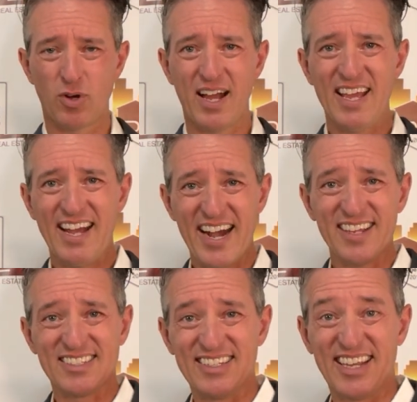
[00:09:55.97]
Well, how do
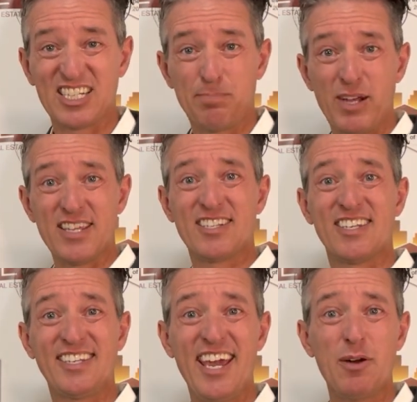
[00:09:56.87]
you explain that to the
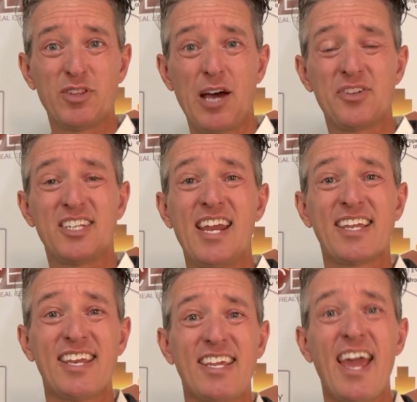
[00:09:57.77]
tenant without the
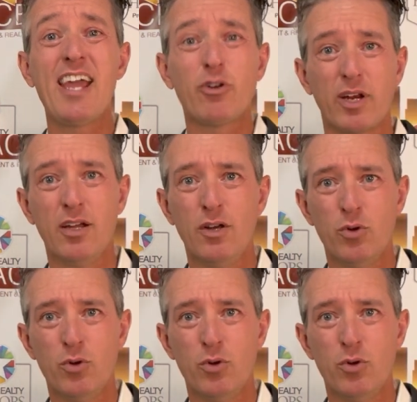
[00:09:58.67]
tenant getting angry,